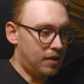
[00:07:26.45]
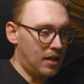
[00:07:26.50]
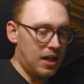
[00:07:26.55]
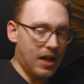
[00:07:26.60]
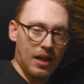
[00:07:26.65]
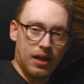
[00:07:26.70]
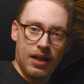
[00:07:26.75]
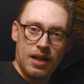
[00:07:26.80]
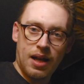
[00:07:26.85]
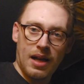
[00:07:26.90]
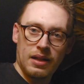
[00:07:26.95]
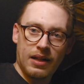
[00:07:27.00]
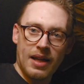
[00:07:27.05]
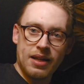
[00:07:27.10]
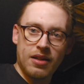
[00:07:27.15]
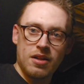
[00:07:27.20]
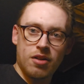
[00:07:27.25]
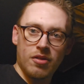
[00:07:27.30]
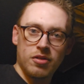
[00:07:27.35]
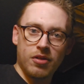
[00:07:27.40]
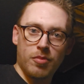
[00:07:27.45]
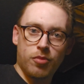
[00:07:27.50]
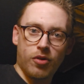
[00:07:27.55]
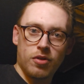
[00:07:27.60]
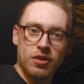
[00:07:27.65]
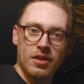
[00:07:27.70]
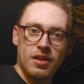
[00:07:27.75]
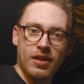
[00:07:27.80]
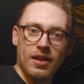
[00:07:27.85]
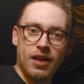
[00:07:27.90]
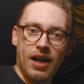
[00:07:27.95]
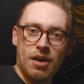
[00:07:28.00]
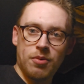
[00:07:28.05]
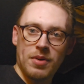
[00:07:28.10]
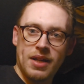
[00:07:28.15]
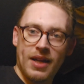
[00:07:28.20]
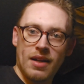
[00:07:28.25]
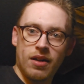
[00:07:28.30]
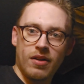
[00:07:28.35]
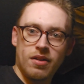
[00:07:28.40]
let you know in the morning how we
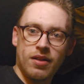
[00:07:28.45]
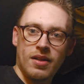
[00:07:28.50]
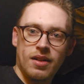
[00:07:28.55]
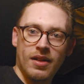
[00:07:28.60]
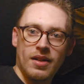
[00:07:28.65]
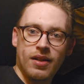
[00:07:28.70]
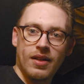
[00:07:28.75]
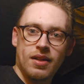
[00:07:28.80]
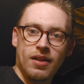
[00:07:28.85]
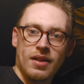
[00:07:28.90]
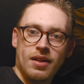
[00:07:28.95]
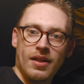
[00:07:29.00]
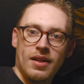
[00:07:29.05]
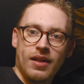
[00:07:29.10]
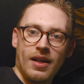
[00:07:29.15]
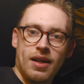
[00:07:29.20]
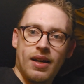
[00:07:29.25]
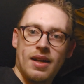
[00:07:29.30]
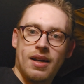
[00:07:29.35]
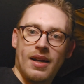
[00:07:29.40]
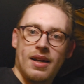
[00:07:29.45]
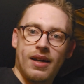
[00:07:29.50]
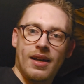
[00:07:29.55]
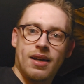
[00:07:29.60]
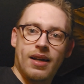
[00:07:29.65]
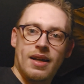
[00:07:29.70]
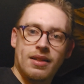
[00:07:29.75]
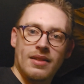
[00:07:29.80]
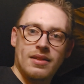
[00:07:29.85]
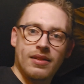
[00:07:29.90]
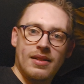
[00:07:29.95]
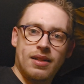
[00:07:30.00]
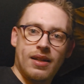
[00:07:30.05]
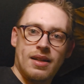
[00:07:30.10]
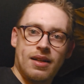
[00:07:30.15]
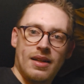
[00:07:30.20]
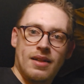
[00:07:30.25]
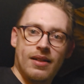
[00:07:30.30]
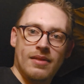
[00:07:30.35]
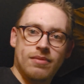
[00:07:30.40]
get on, and
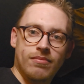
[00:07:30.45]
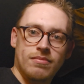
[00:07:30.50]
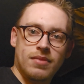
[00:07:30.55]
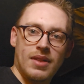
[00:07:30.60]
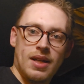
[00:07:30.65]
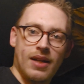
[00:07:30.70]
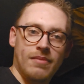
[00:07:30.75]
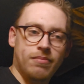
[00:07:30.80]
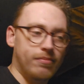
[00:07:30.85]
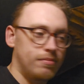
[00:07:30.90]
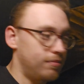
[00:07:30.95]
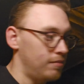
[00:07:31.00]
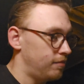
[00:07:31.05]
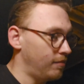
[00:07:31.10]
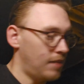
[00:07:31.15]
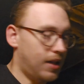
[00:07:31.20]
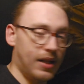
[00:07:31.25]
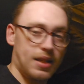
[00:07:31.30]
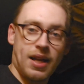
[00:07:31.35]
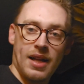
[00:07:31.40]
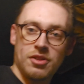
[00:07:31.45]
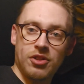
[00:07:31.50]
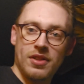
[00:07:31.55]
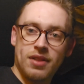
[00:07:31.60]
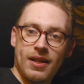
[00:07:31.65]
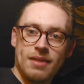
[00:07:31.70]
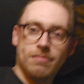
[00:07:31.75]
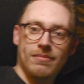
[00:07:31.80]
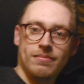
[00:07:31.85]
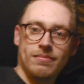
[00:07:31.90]
yeah, I'll catch you then.